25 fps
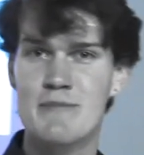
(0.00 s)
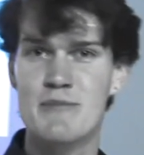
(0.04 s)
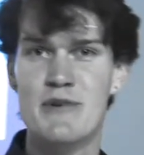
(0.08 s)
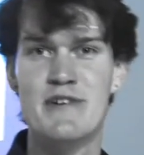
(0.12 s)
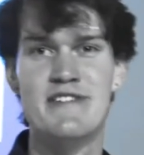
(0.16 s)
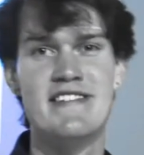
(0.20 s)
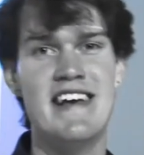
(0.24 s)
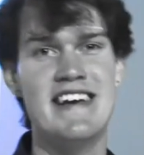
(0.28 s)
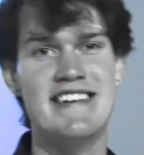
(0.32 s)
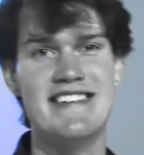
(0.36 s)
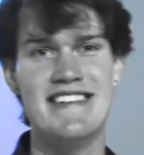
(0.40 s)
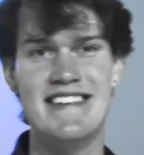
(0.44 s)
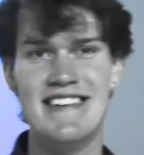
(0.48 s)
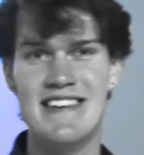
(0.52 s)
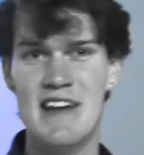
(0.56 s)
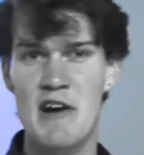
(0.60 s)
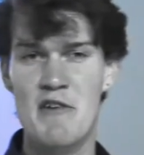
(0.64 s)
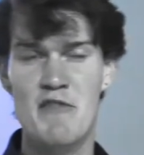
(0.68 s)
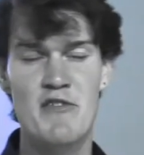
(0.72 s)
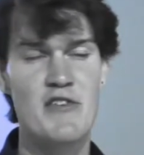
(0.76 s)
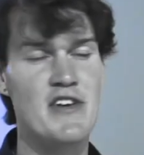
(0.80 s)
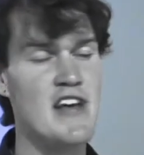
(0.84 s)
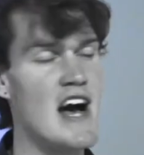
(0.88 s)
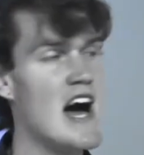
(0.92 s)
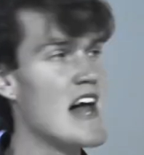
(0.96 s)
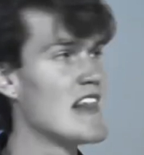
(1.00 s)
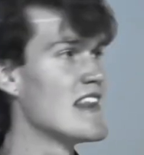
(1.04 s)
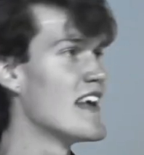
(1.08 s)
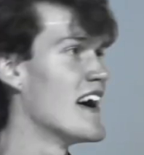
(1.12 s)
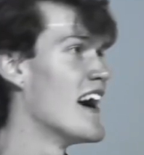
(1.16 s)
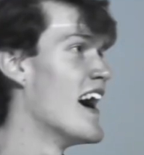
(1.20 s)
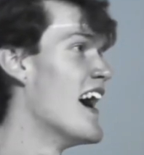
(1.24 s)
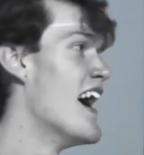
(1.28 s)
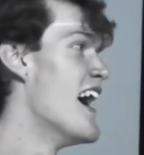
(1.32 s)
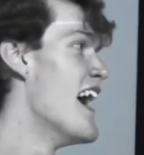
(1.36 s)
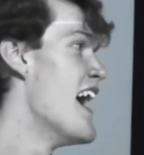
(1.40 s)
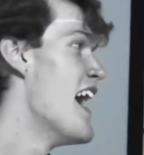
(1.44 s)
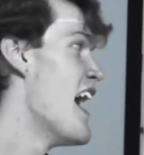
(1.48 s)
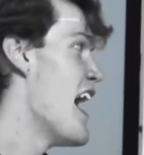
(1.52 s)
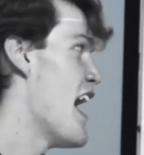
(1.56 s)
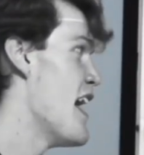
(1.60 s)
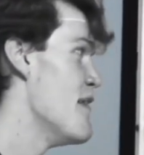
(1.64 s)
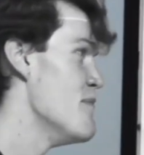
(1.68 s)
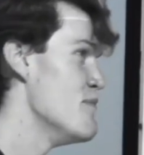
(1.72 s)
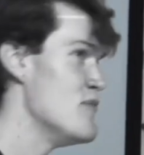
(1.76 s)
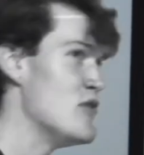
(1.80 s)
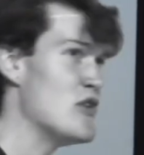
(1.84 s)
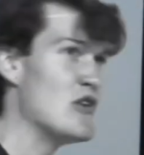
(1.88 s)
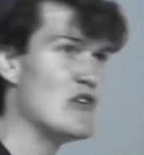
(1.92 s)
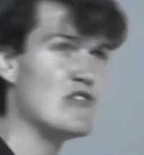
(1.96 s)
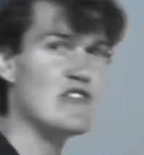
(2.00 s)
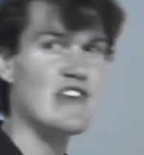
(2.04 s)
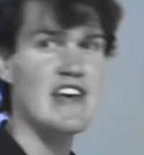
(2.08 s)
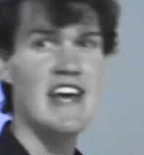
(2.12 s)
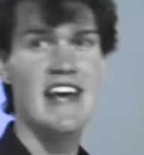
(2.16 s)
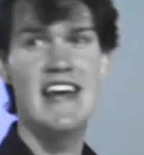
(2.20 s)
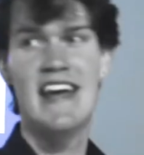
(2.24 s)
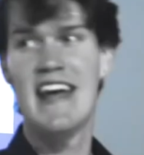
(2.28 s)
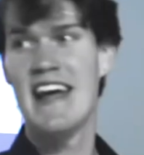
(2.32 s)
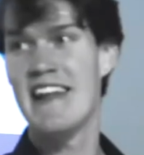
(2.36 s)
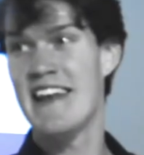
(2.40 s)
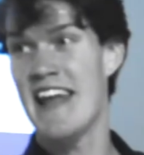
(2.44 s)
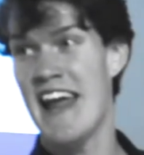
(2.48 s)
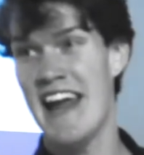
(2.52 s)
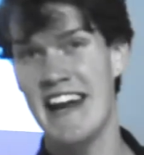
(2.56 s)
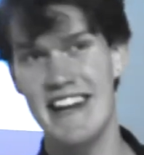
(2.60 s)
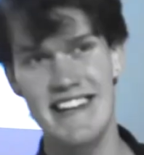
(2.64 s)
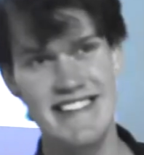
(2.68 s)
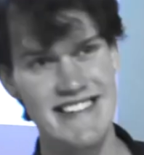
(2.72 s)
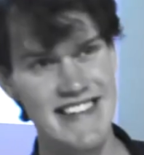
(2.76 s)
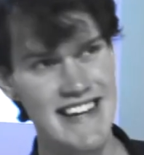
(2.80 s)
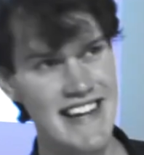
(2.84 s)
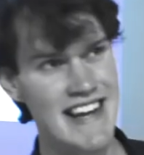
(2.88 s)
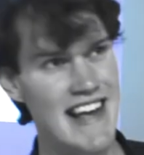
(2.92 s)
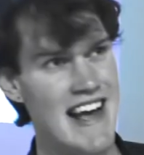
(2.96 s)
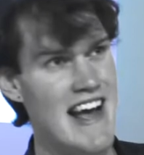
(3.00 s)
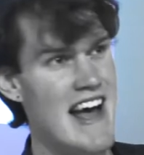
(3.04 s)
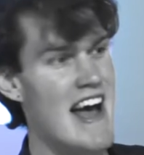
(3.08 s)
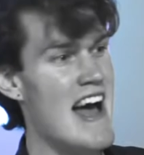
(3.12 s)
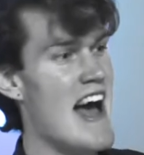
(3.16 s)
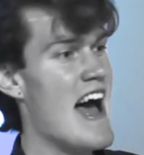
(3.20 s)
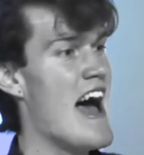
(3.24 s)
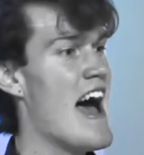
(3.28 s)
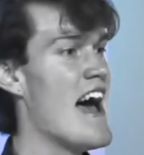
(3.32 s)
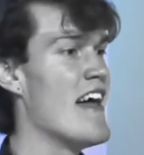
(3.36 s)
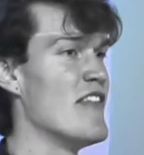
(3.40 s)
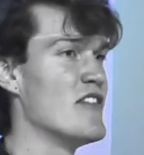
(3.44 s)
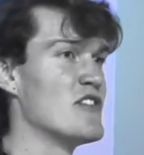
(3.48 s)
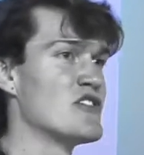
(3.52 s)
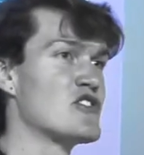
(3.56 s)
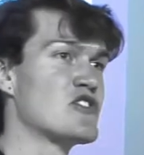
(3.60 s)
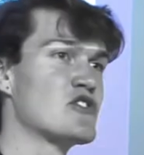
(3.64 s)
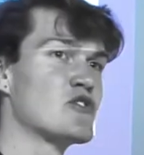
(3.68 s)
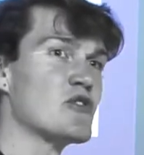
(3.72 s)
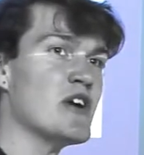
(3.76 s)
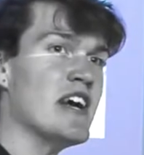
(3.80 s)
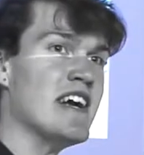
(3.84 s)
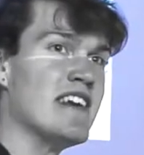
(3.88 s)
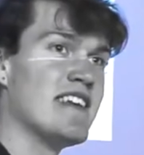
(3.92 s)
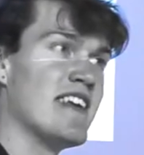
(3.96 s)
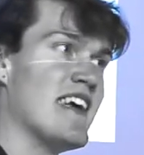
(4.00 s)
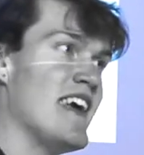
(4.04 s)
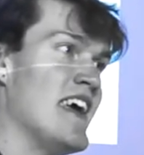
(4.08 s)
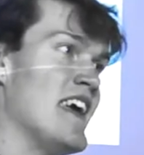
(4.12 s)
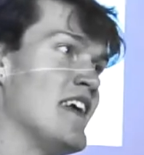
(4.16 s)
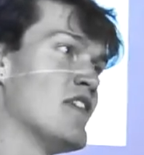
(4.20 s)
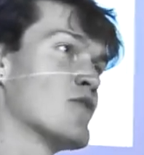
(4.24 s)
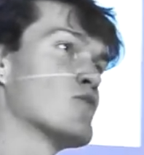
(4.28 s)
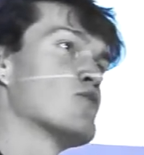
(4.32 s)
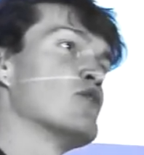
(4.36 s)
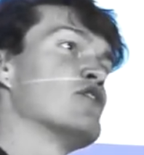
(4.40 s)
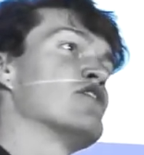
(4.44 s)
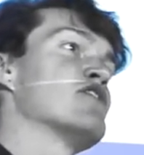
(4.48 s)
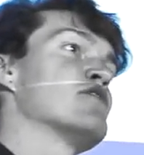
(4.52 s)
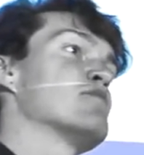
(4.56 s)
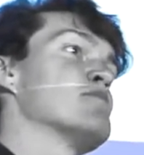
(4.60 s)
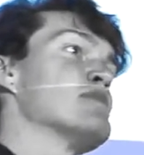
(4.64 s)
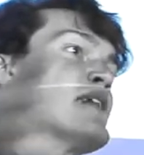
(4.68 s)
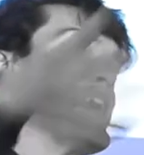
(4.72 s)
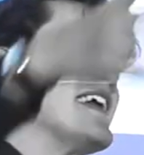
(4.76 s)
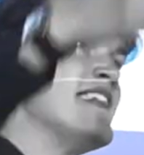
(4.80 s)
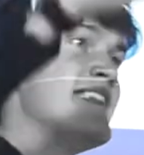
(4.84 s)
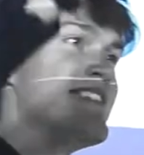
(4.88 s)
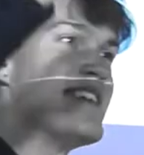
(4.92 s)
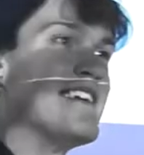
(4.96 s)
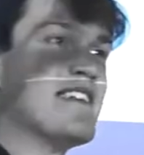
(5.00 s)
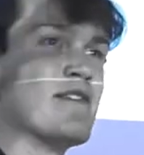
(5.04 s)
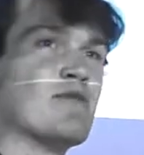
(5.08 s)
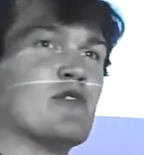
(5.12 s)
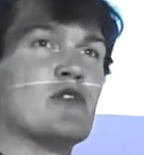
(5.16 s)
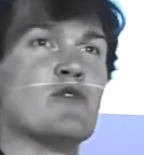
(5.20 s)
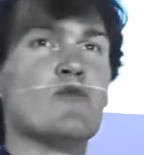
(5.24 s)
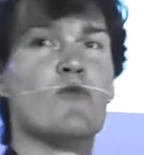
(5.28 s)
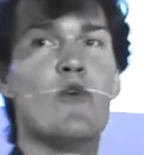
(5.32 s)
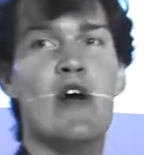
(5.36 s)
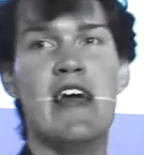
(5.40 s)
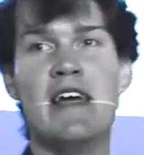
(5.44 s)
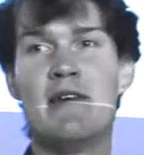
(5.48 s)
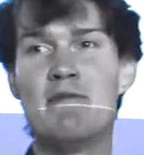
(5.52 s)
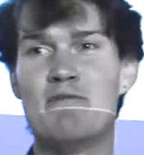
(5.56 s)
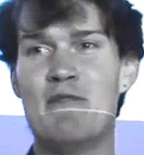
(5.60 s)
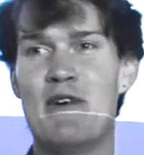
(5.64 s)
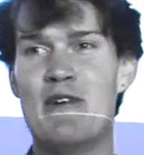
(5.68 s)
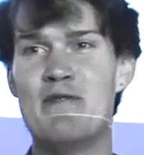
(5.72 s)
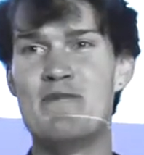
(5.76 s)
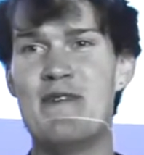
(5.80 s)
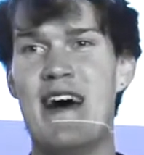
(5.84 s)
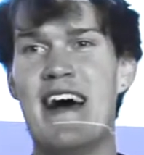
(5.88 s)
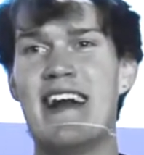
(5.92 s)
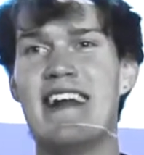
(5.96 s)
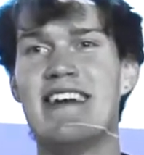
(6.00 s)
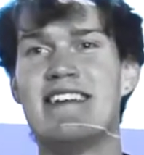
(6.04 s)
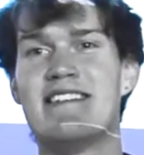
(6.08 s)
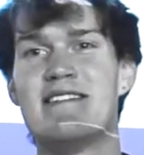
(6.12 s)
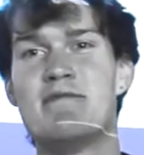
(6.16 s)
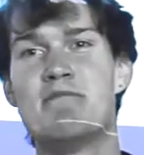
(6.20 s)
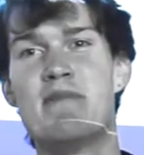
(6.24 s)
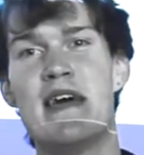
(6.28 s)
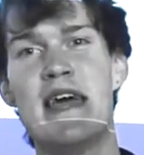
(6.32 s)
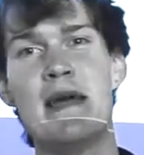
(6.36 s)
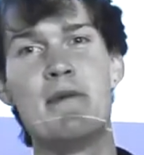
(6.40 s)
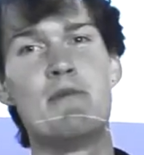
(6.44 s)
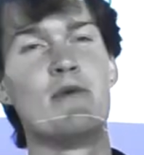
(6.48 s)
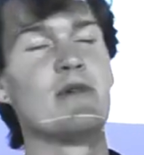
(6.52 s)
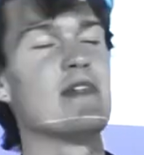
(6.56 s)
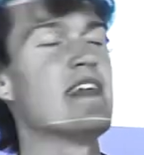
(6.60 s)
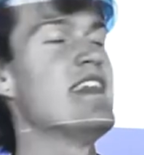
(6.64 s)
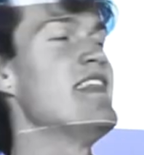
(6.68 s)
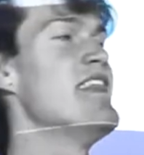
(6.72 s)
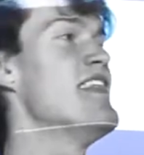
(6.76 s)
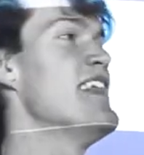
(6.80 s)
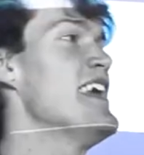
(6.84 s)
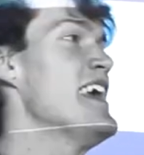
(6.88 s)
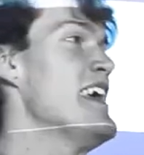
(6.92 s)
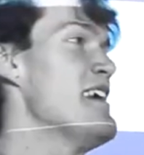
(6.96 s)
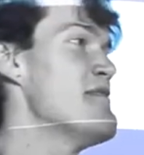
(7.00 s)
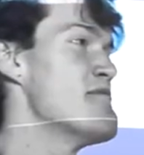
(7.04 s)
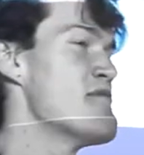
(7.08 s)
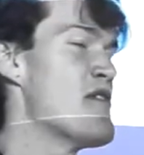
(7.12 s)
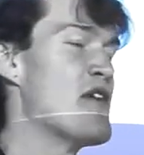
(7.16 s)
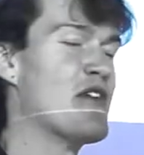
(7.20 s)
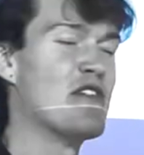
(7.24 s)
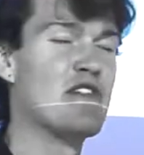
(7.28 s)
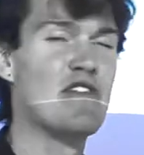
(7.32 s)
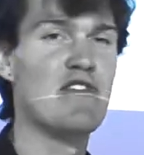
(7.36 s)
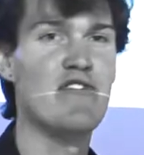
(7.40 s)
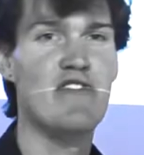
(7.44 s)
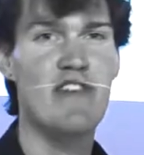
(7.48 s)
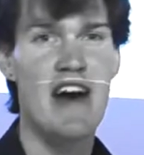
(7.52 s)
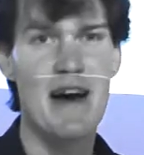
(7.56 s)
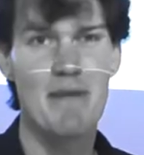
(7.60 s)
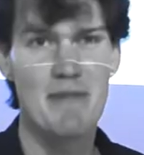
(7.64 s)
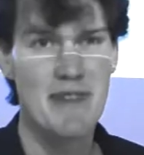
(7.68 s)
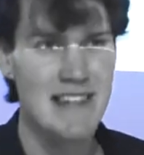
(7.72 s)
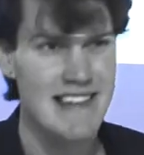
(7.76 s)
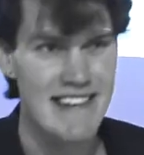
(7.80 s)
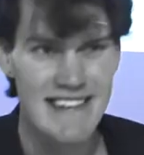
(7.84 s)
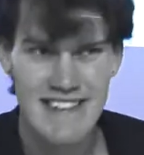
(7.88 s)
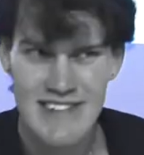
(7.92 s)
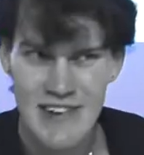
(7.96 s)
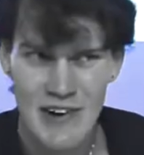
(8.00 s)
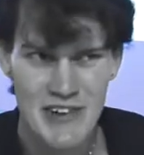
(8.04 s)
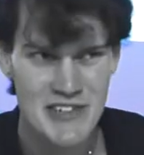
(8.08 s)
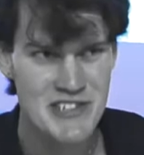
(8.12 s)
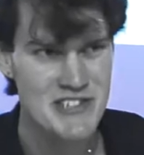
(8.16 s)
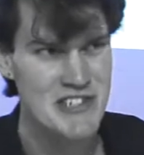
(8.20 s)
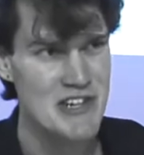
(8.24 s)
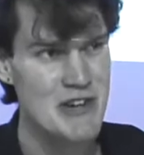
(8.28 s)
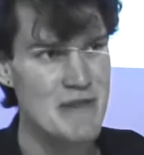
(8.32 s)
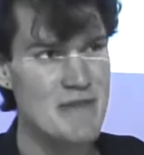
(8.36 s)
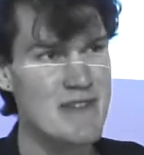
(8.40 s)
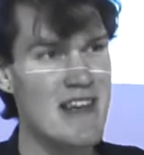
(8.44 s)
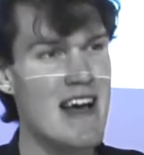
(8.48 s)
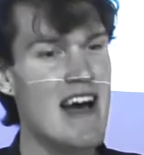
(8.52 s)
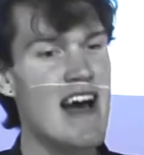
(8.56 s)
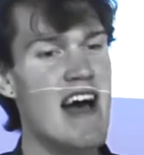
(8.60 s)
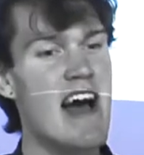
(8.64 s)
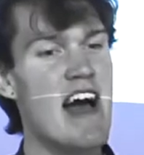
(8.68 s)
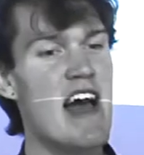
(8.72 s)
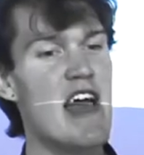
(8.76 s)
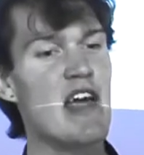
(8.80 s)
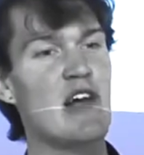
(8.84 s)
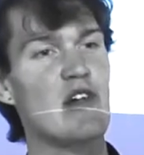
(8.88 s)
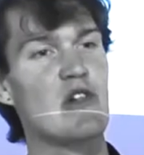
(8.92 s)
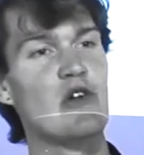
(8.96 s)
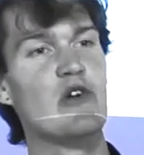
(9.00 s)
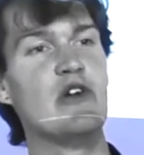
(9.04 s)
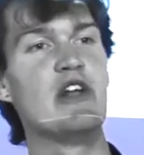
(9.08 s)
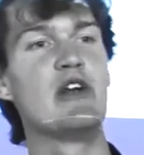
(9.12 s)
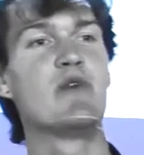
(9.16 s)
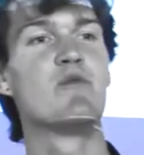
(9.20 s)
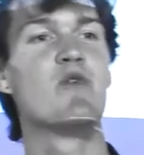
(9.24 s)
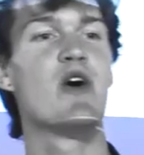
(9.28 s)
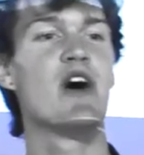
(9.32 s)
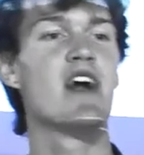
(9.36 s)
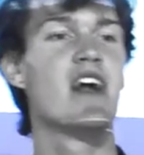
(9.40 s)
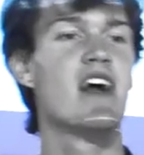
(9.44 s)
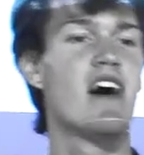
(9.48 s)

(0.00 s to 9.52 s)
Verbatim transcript: procession of colour and music and energy. And the street is resplendent with rainbow banners and people in the most fabulous costumes, including one